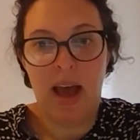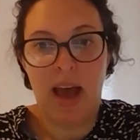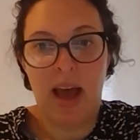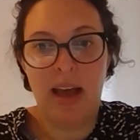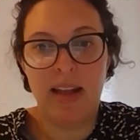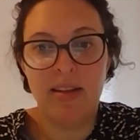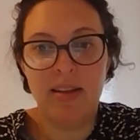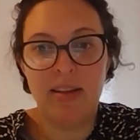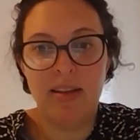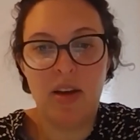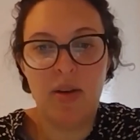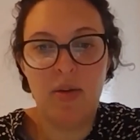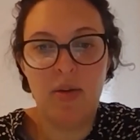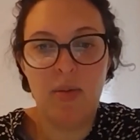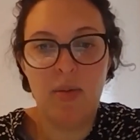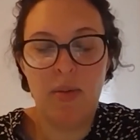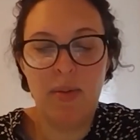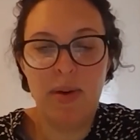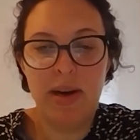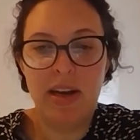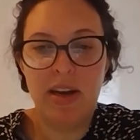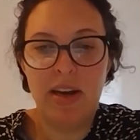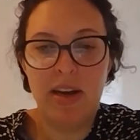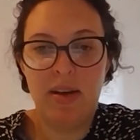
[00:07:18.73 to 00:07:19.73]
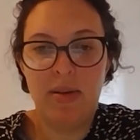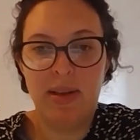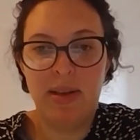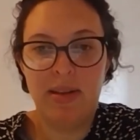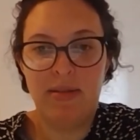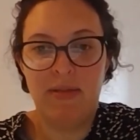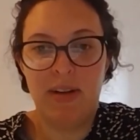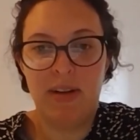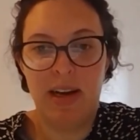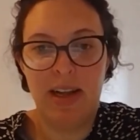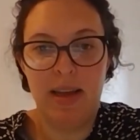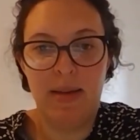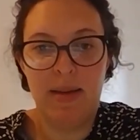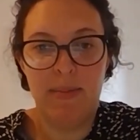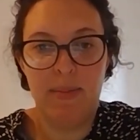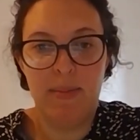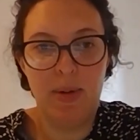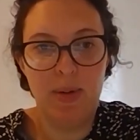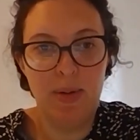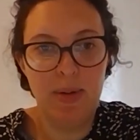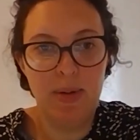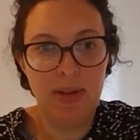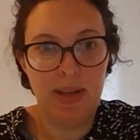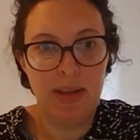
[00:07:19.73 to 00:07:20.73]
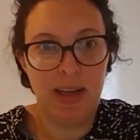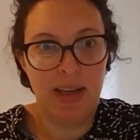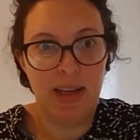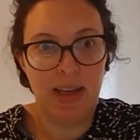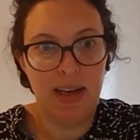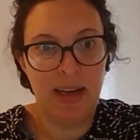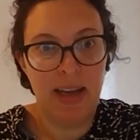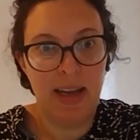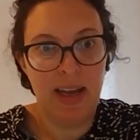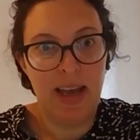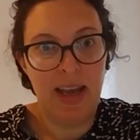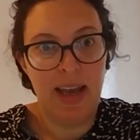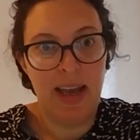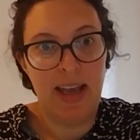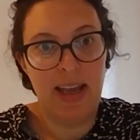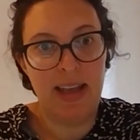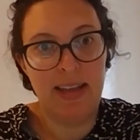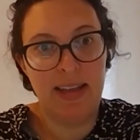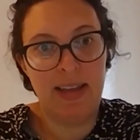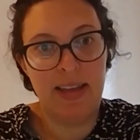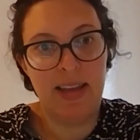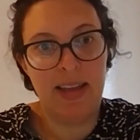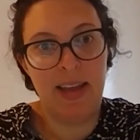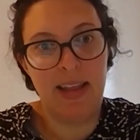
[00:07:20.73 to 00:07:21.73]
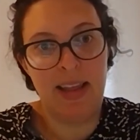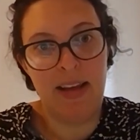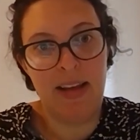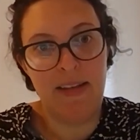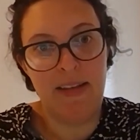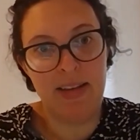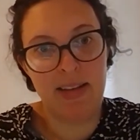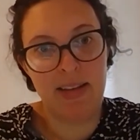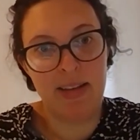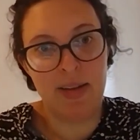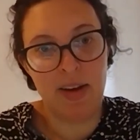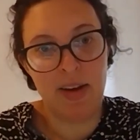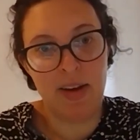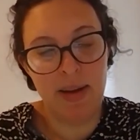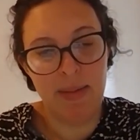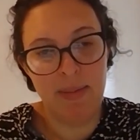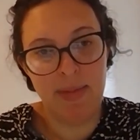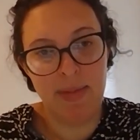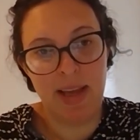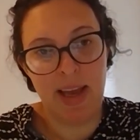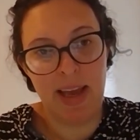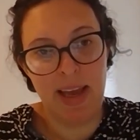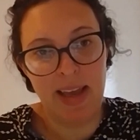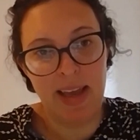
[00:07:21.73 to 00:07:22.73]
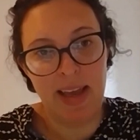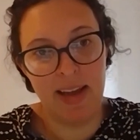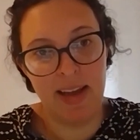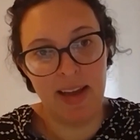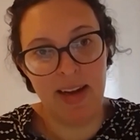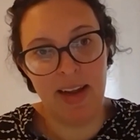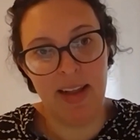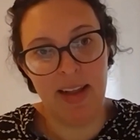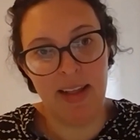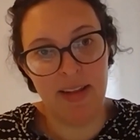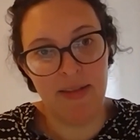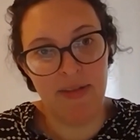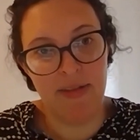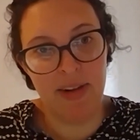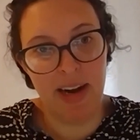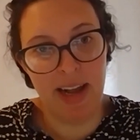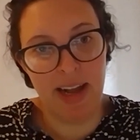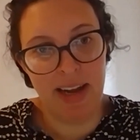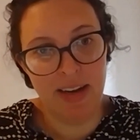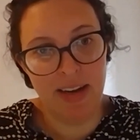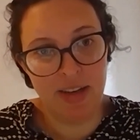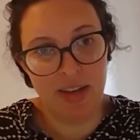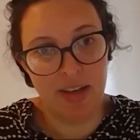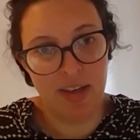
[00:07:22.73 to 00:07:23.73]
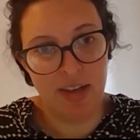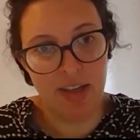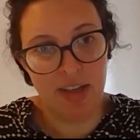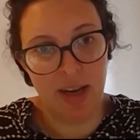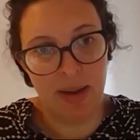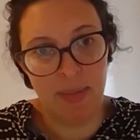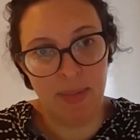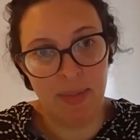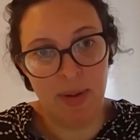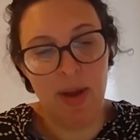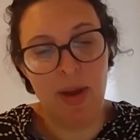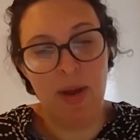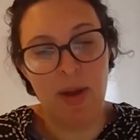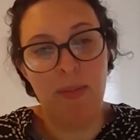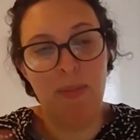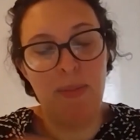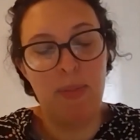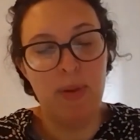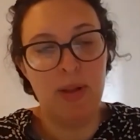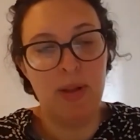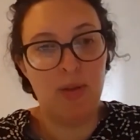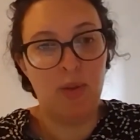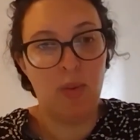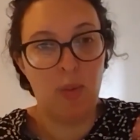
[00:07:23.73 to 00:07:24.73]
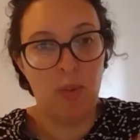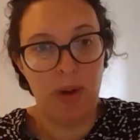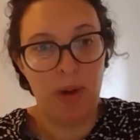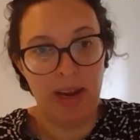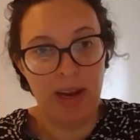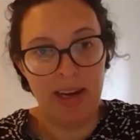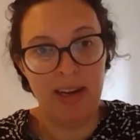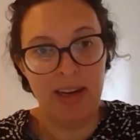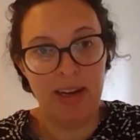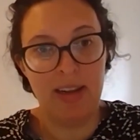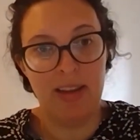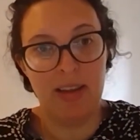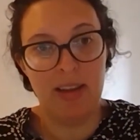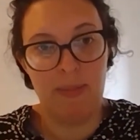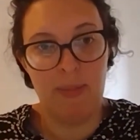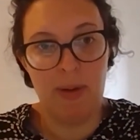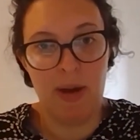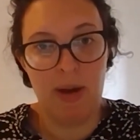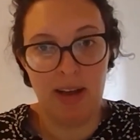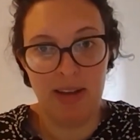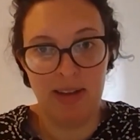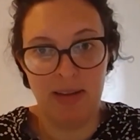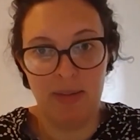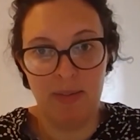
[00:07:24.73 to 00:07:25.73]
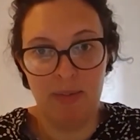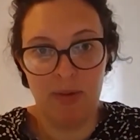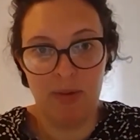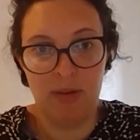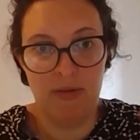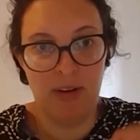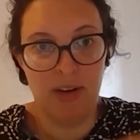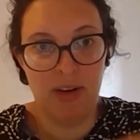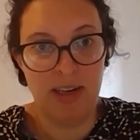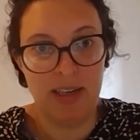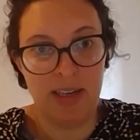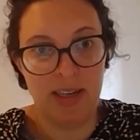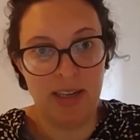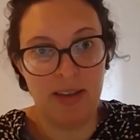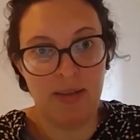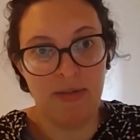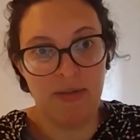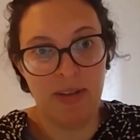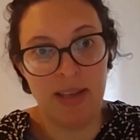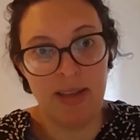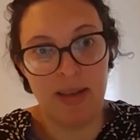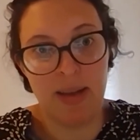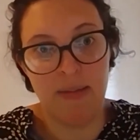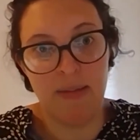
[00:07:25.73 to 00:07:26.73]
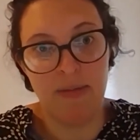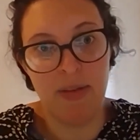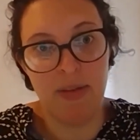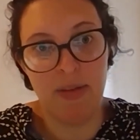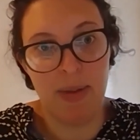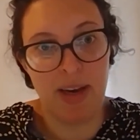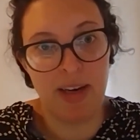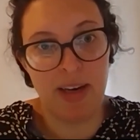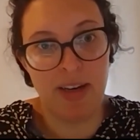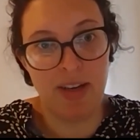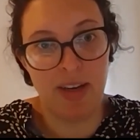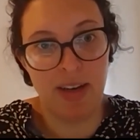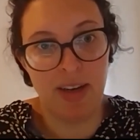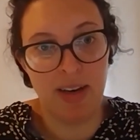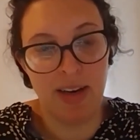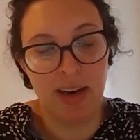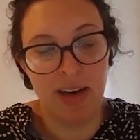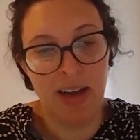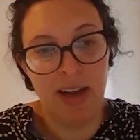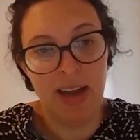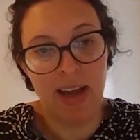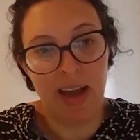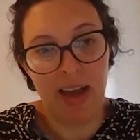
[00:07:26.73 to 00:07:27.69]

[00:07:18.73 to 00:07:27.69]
And so what we know is really important is that there is time taken in the relationship between the person providing the risk information